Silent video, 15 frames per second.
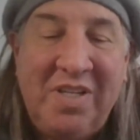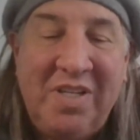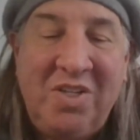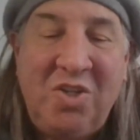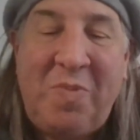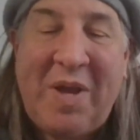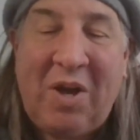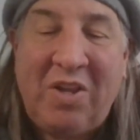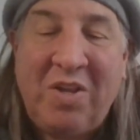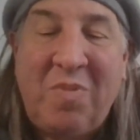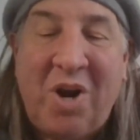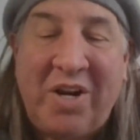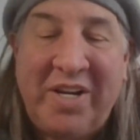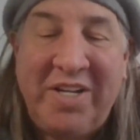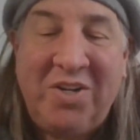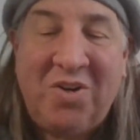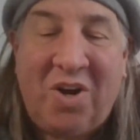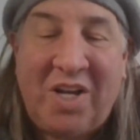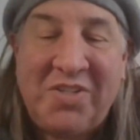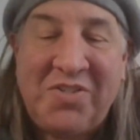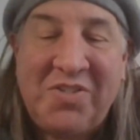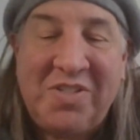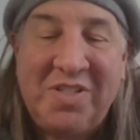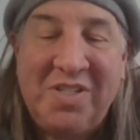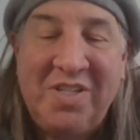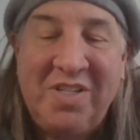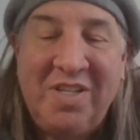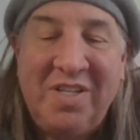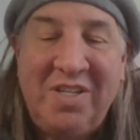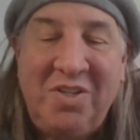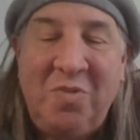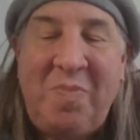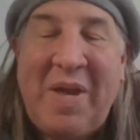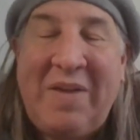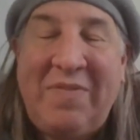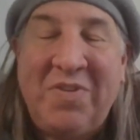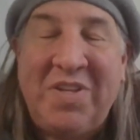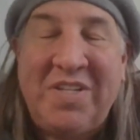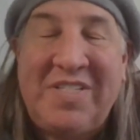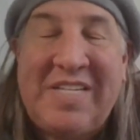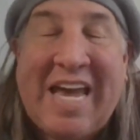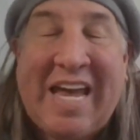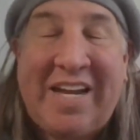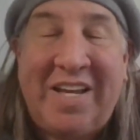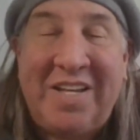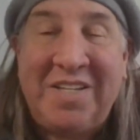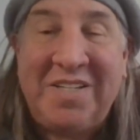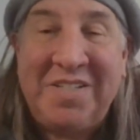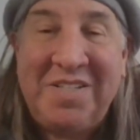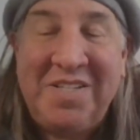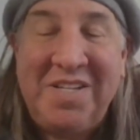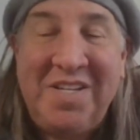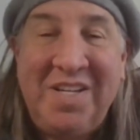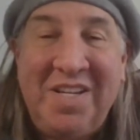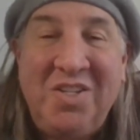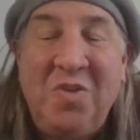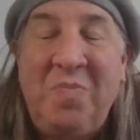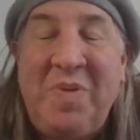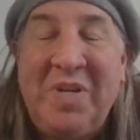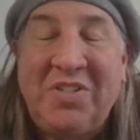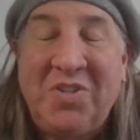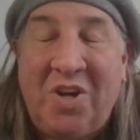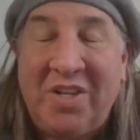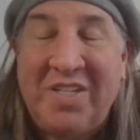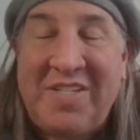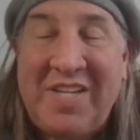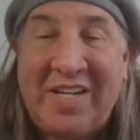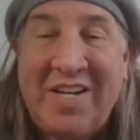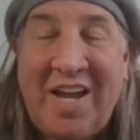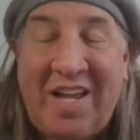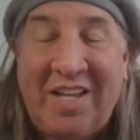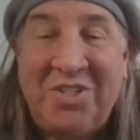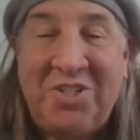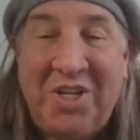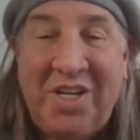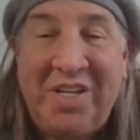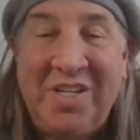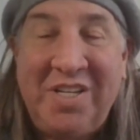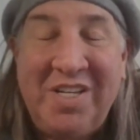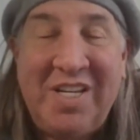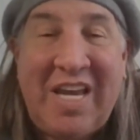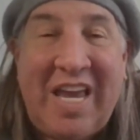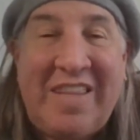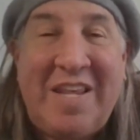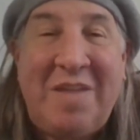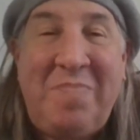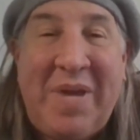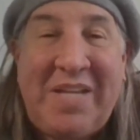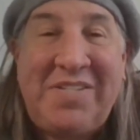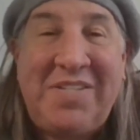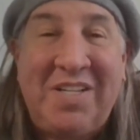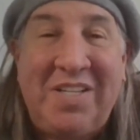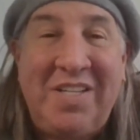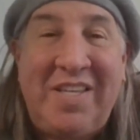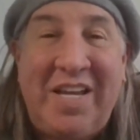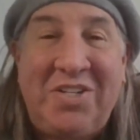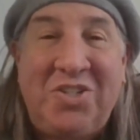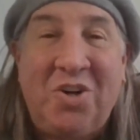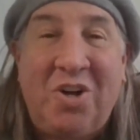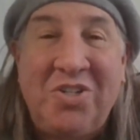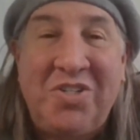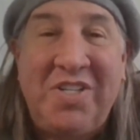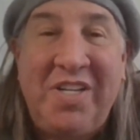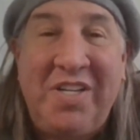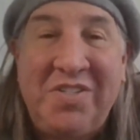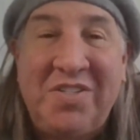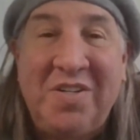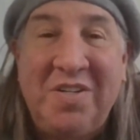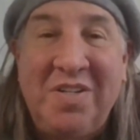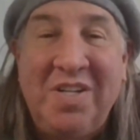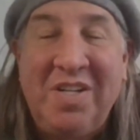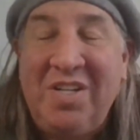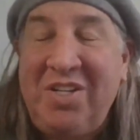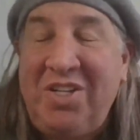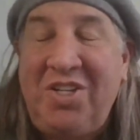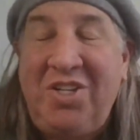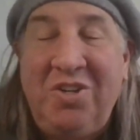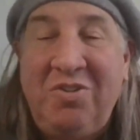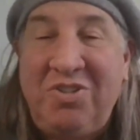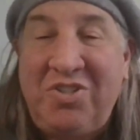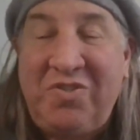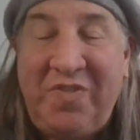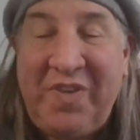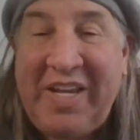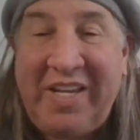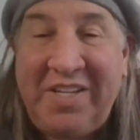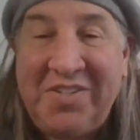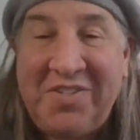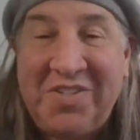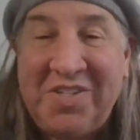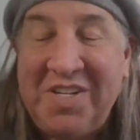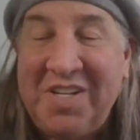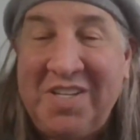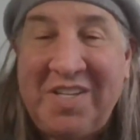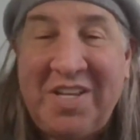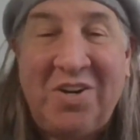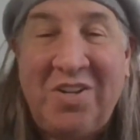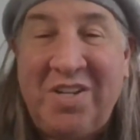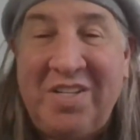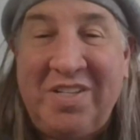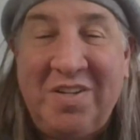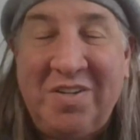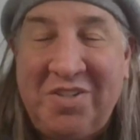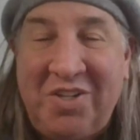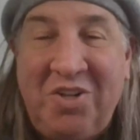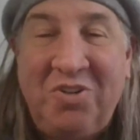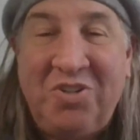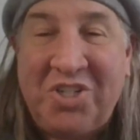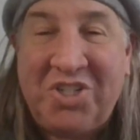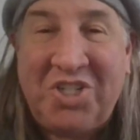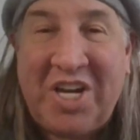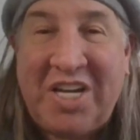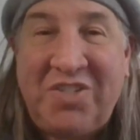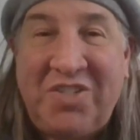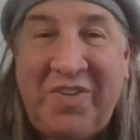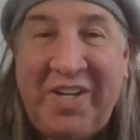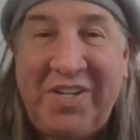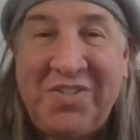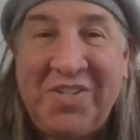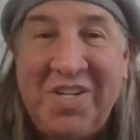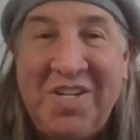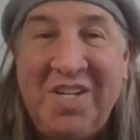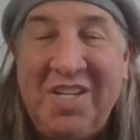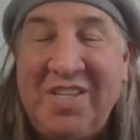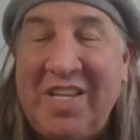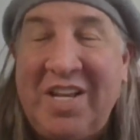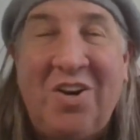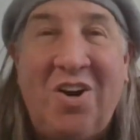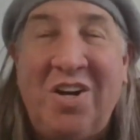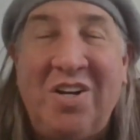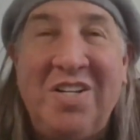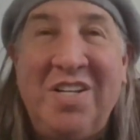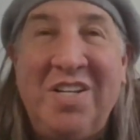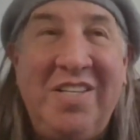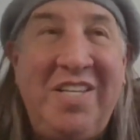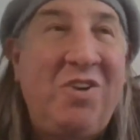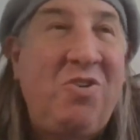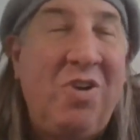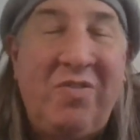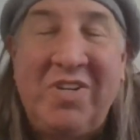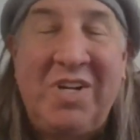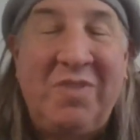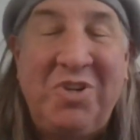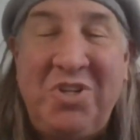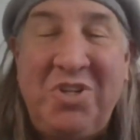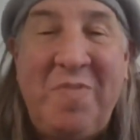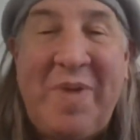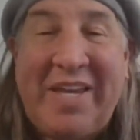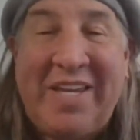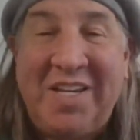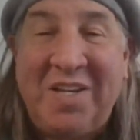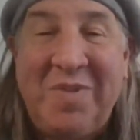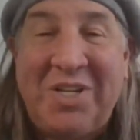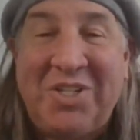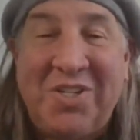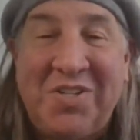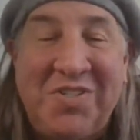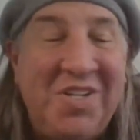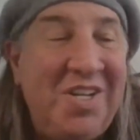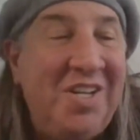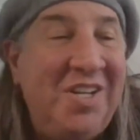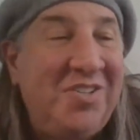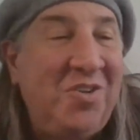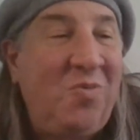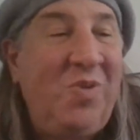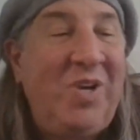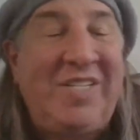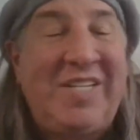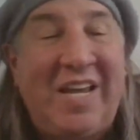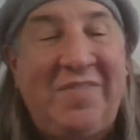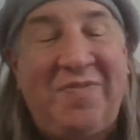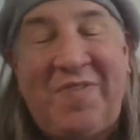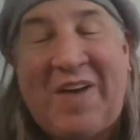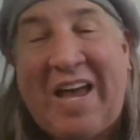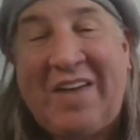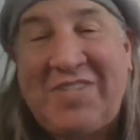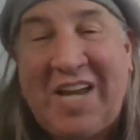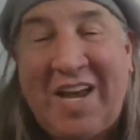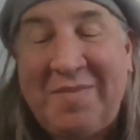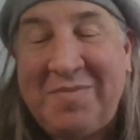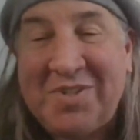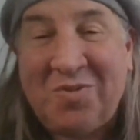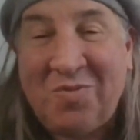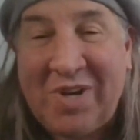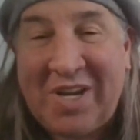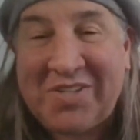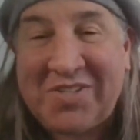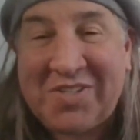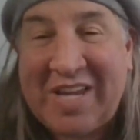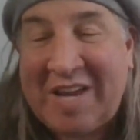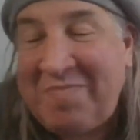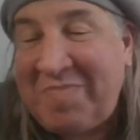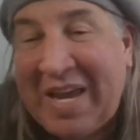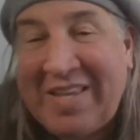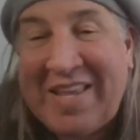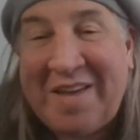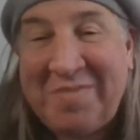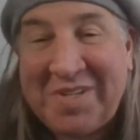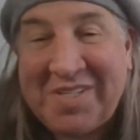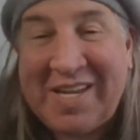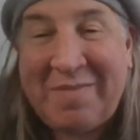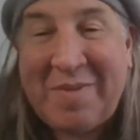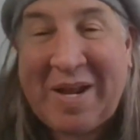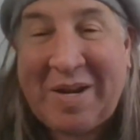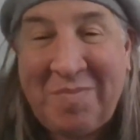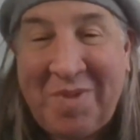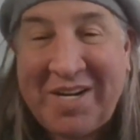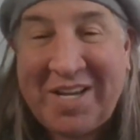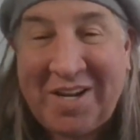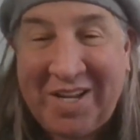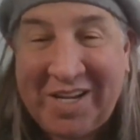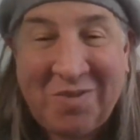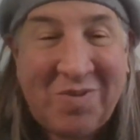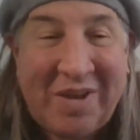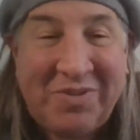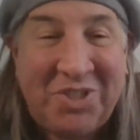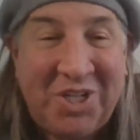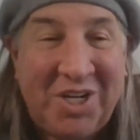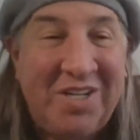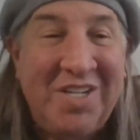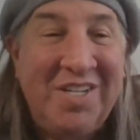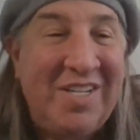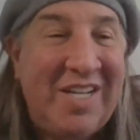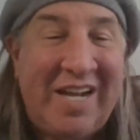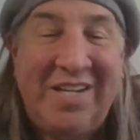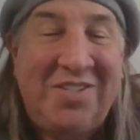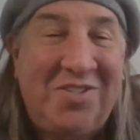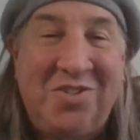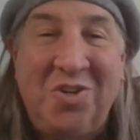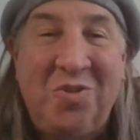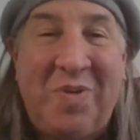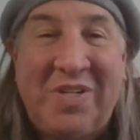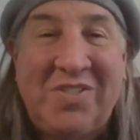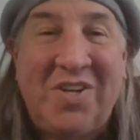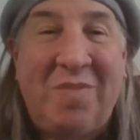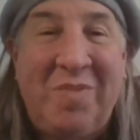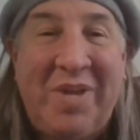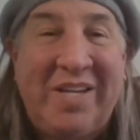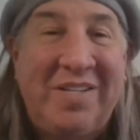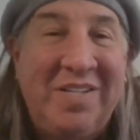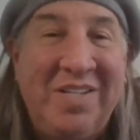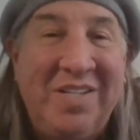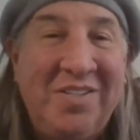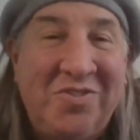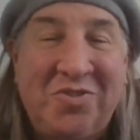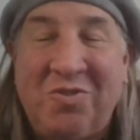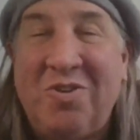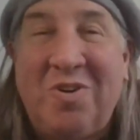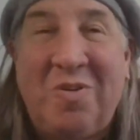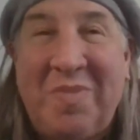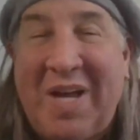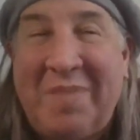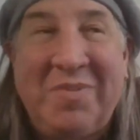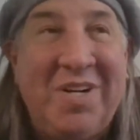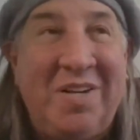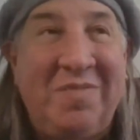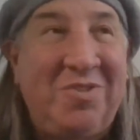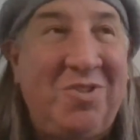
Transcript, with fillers: you pay all the marketing costs, you pay for the data, you build all the technology, and then basically they charge these huge fees that are the huge exchange fees that are the equivalent of what you make in commissions. So we take five times the risk and pay them the same amount of money on like a rev share and it's stupid. So I'm like, screw them. I'm gonna